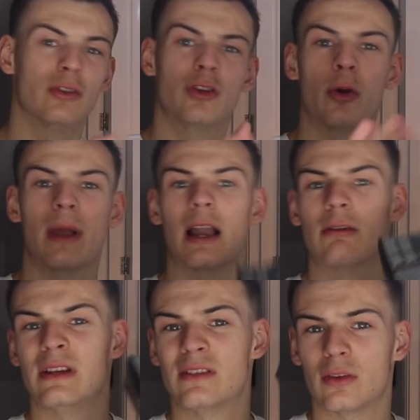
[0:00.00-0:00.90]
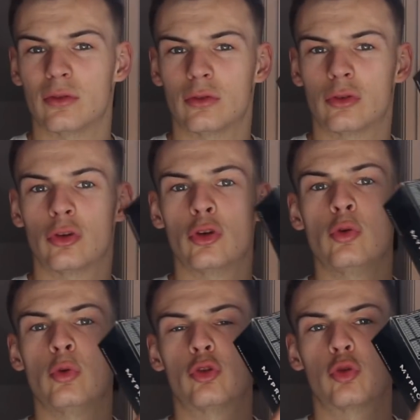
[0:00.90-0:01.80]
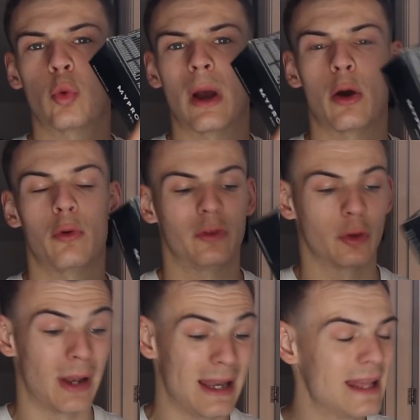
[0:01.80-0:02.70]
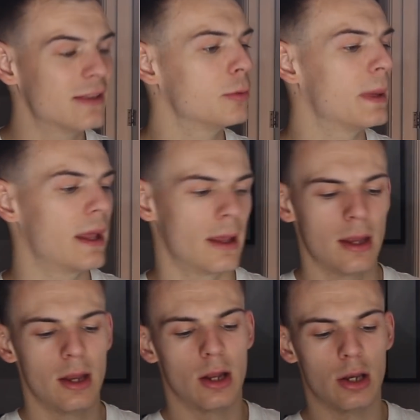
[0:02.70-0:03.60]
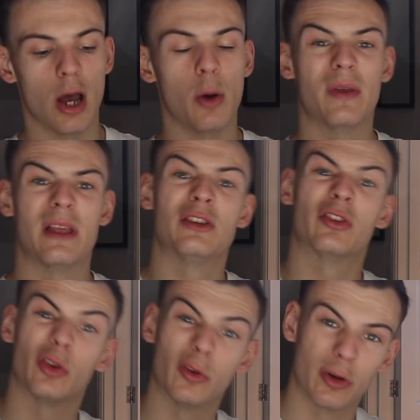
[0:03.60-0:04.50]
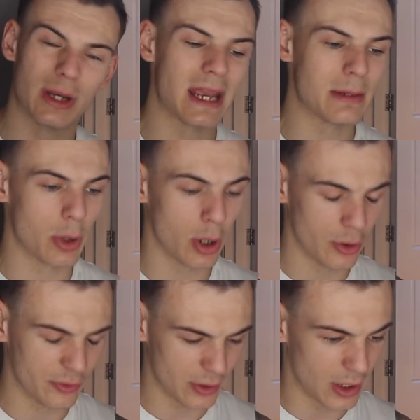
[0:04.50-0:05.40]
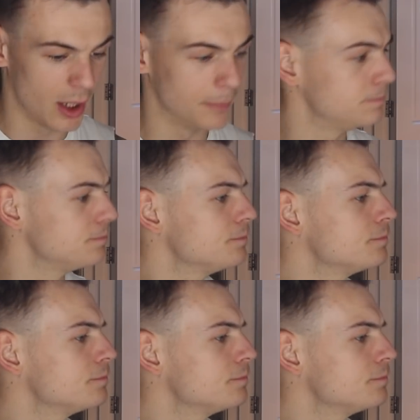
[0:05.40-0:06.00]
Total calories, 212. So a little bit lower than your sort of grenade bars. High